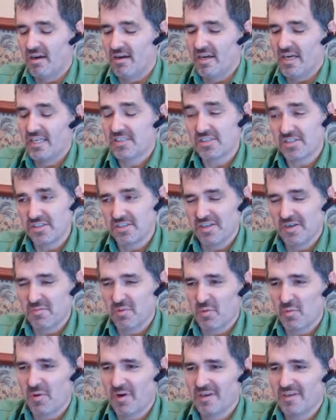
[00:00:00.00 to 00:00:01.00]
It's still
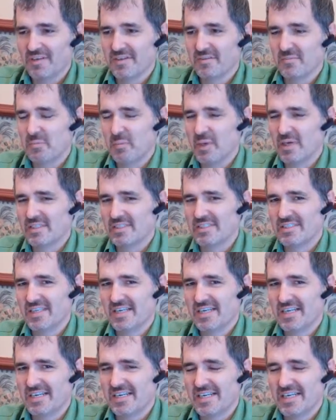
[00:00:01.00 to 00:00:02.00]
#1, but
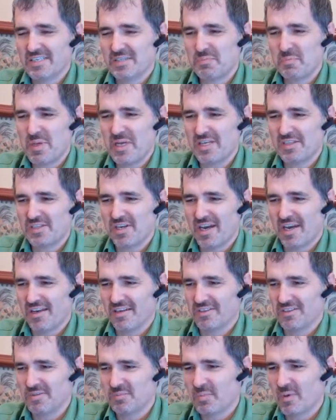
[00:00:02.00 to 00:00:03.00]
it's being
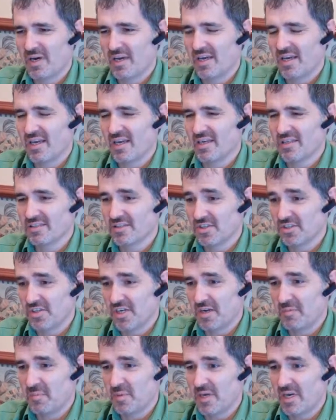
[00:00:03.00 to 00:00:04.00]
challenged by a
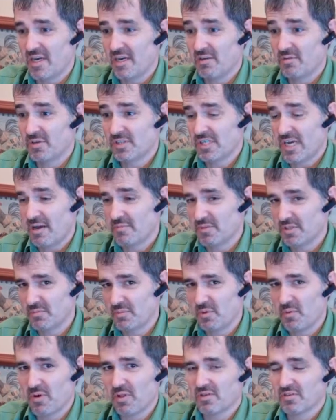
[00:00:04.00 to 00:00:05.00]
Sunshine Panini, which happens to be
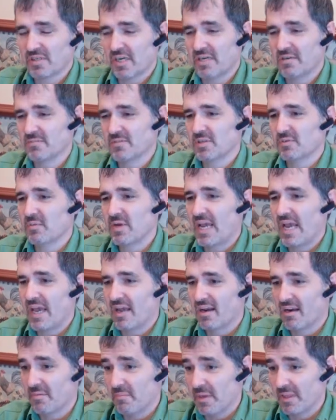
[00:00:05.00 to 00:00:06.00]
one of those items that we had
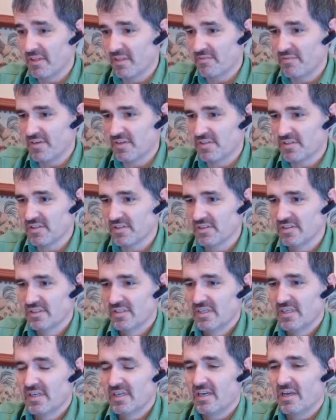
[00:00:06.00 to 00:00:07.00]
on a monthly feature,
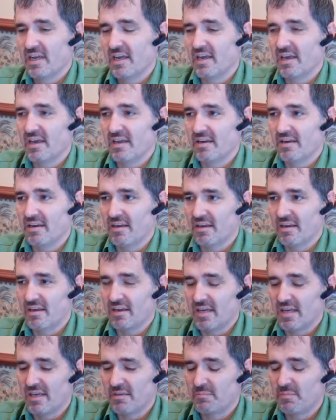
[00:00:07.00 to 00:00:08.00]
and
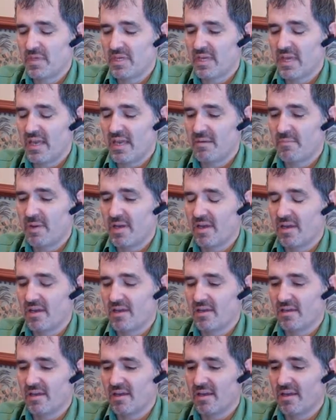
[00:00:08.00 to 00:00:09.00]
it became
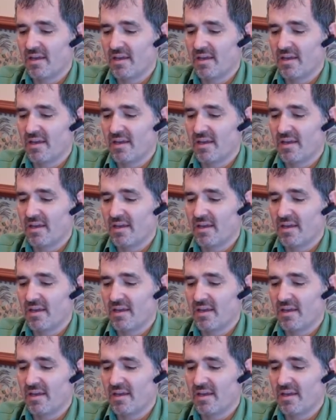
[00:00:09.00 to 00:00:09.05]
a